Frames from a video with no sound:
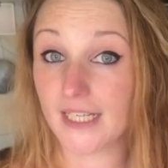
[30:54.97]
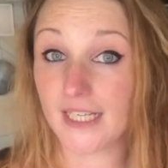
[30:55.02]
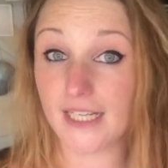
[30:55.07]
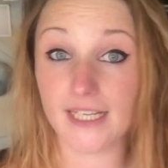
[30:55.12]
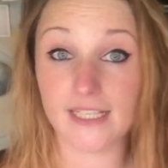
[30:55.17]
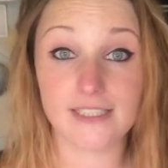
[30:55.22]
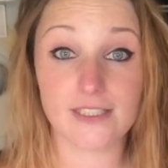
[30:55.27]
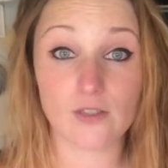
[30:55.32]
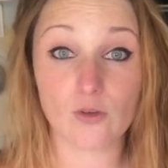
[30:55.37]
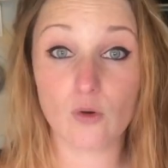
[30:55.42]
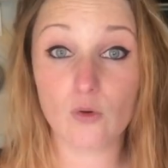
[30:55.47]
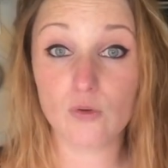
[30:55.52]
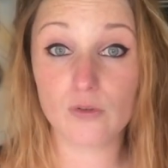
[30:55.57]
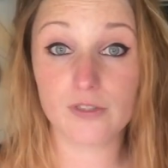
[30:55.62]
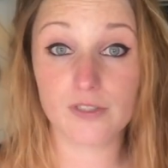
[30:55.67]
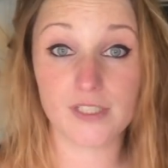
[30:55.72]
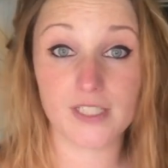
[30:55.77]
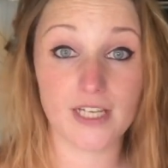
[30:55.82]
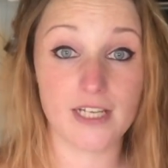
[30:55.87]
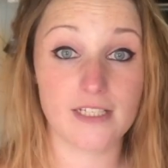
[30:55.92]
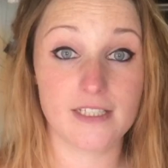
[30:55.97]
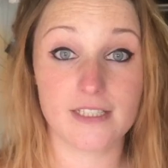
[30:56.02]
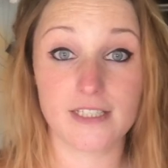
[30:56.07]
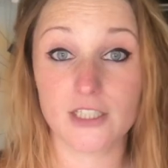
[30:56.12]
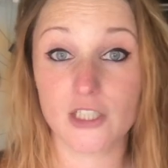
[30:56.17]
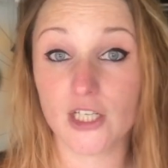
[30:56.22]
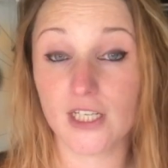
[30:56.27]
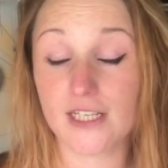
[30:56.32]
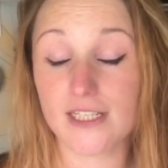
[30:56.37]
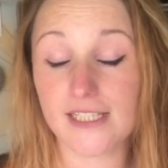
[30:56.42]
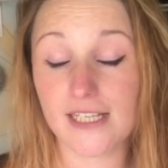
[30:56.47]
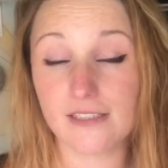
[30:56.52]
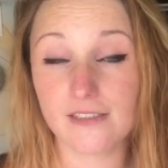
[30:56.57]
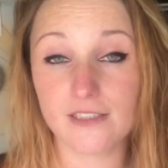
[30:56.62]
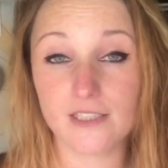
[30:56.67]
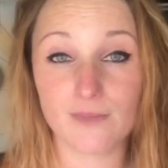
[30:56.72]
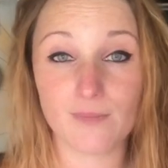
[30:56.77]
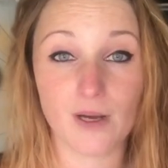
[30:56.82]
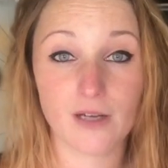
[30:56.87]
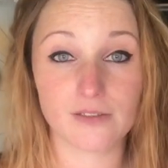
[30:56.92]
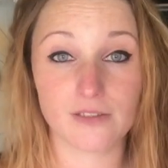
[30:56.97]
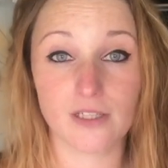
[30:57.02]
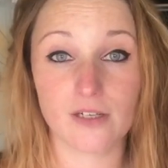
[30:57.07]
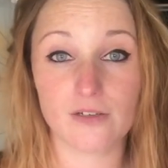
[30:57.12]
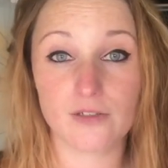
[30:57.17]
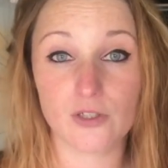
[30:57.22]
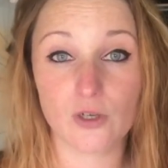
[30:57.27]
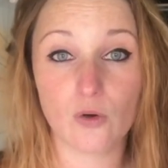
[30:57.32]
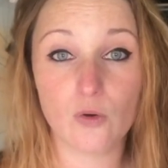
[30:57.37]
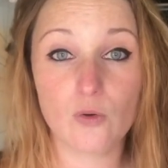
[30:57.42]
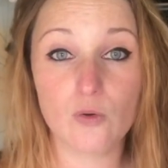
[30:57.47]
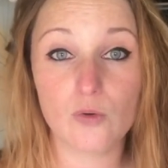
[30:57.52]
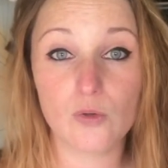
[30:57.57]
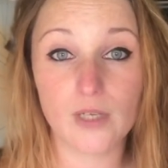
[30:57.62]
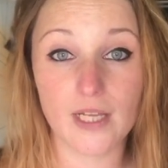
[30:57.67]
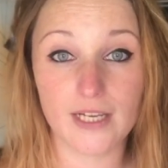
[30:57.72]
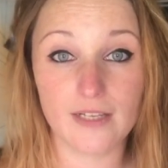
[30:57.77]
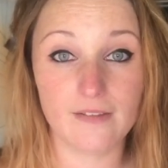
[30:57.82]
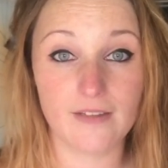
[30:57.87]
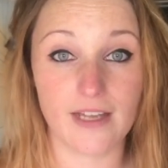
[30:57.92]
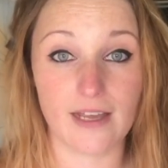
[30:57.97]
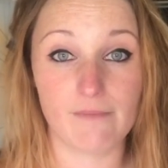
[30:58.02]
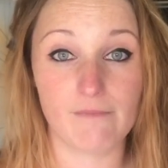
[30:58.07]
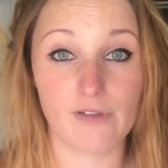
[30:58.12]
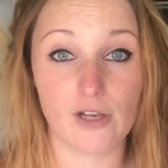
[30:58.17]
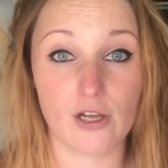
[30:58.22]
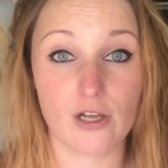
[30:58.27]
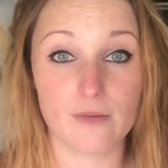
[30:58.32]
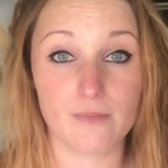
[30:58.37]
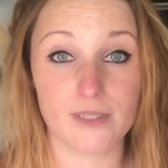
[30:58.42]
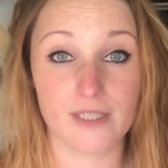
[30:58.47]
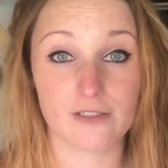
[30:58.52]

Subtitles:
It's all the seeds, the chilies and the tomatoes are all in the envelopes.